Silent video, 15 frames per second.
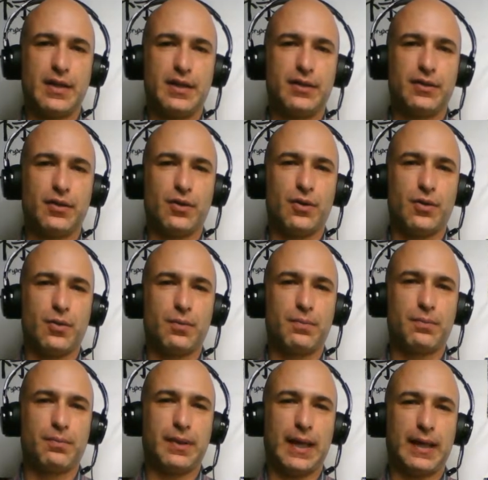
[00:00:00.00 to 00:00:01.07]
So
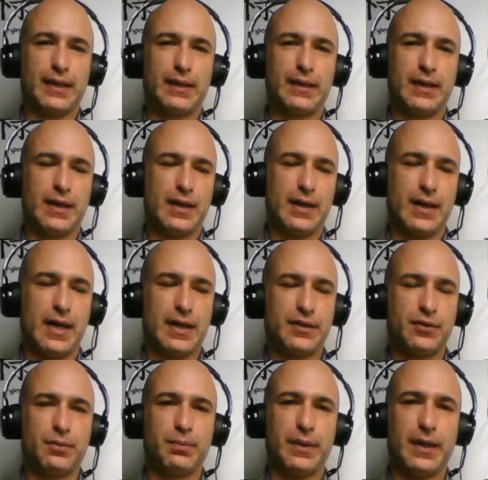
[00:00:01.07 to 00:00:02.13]
black
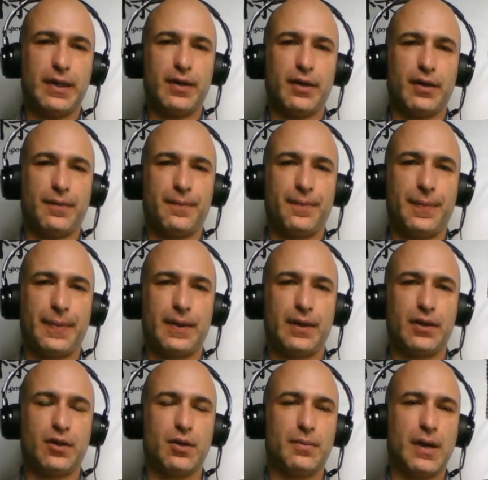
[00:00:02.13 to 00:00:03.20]
has to play here
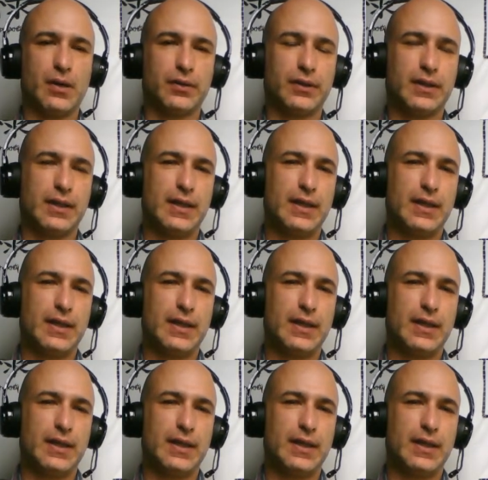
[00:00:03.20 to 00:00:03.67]
and come out.